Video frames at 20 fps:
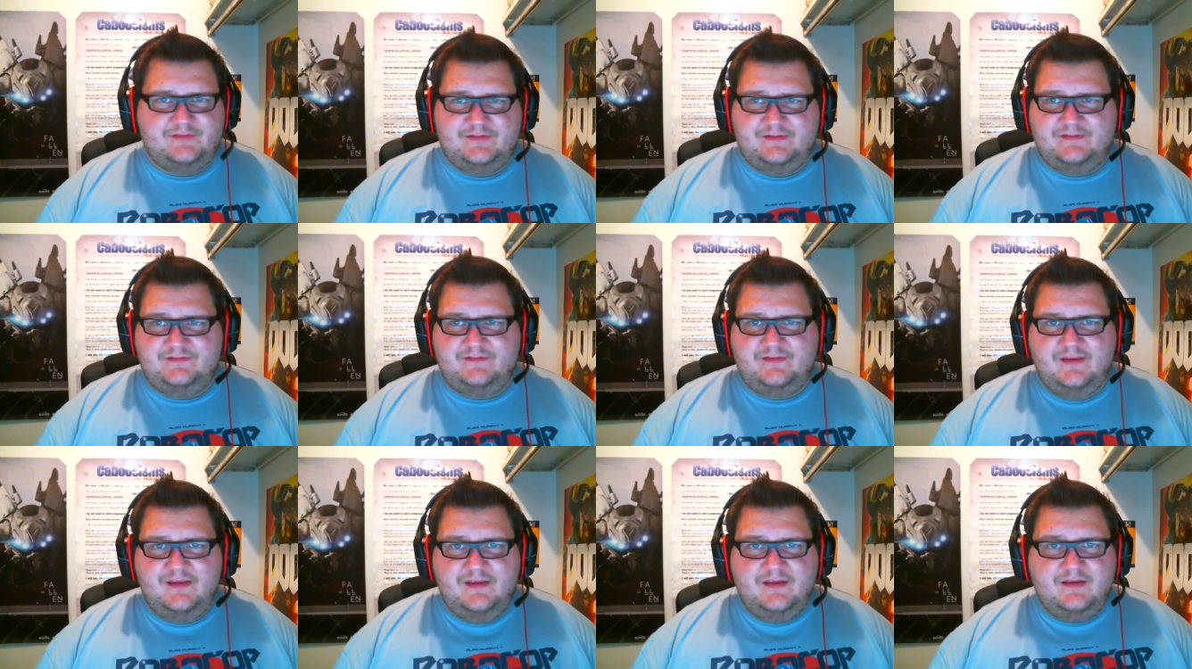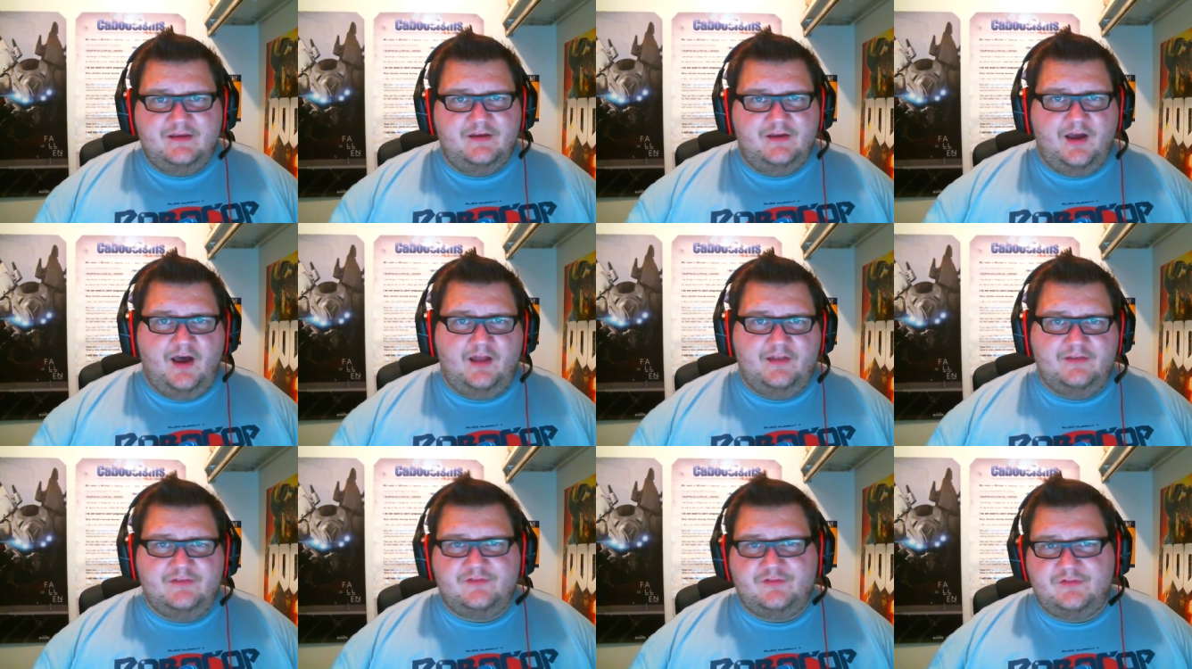These
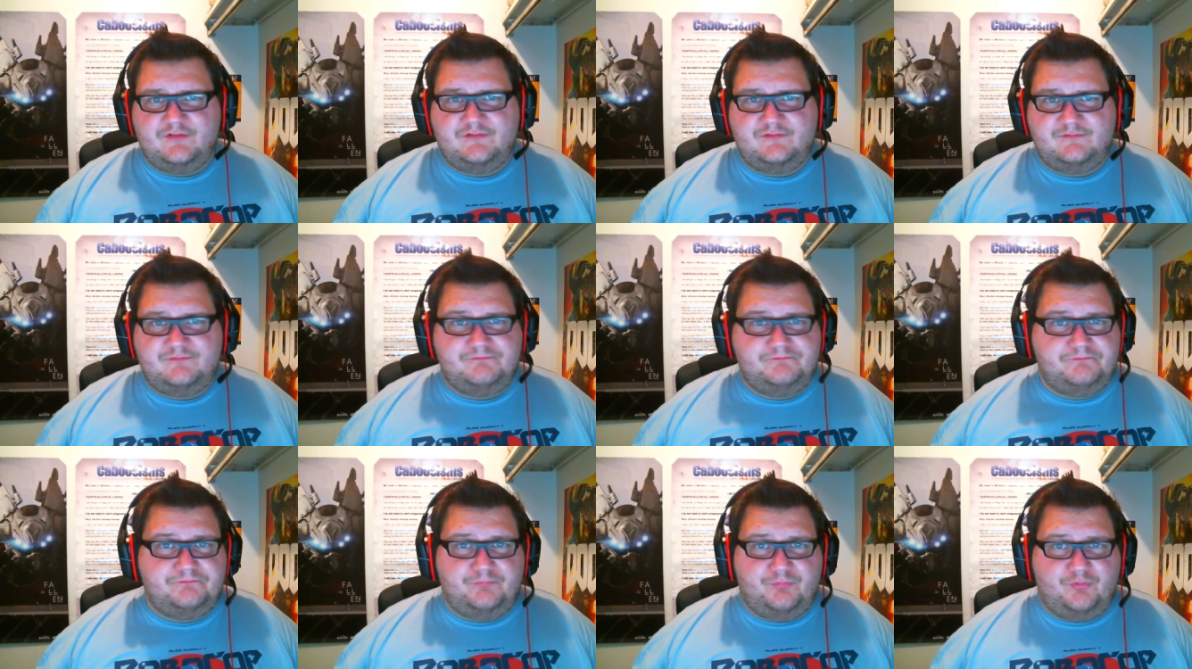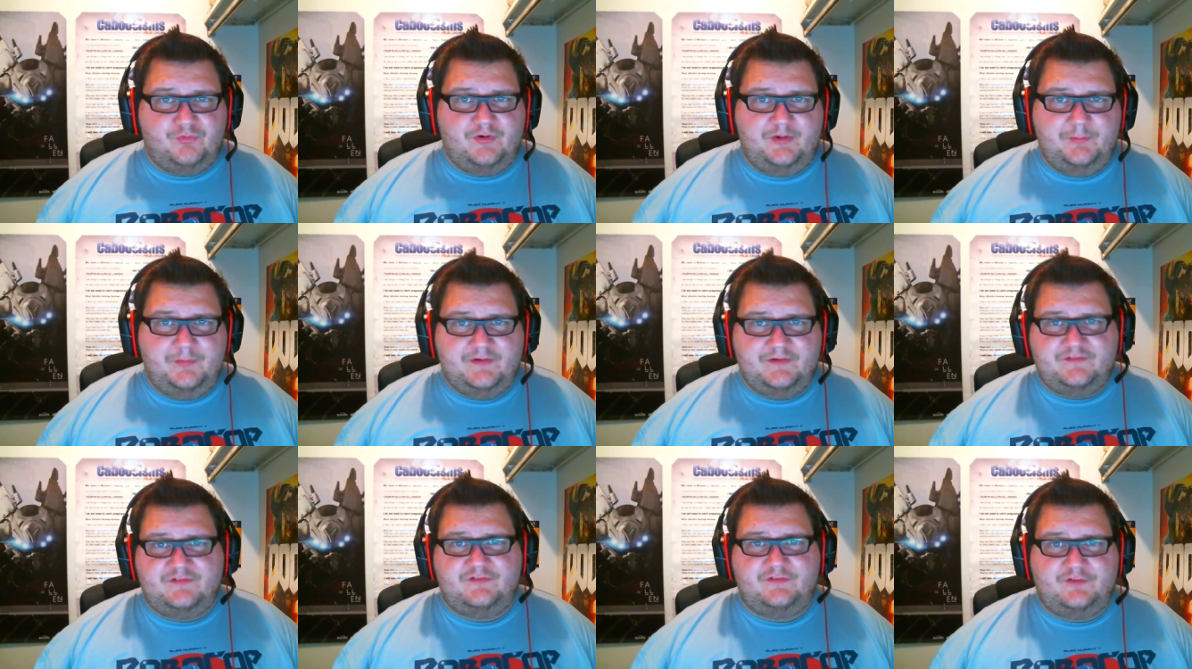guns are pretty
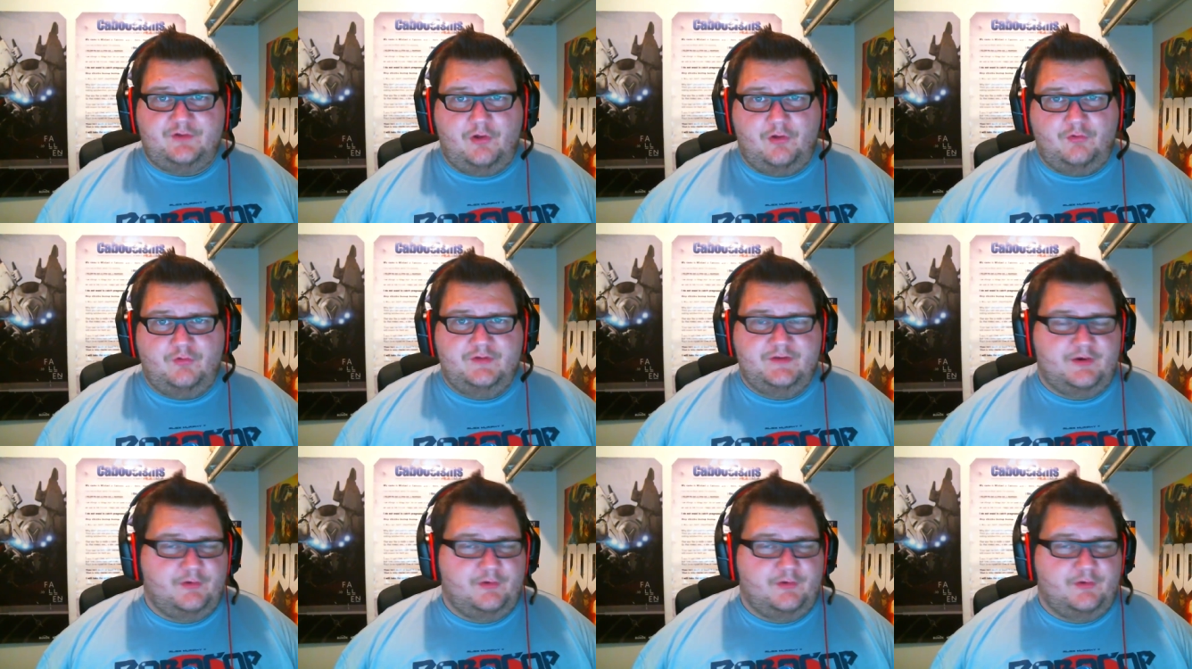much stolen.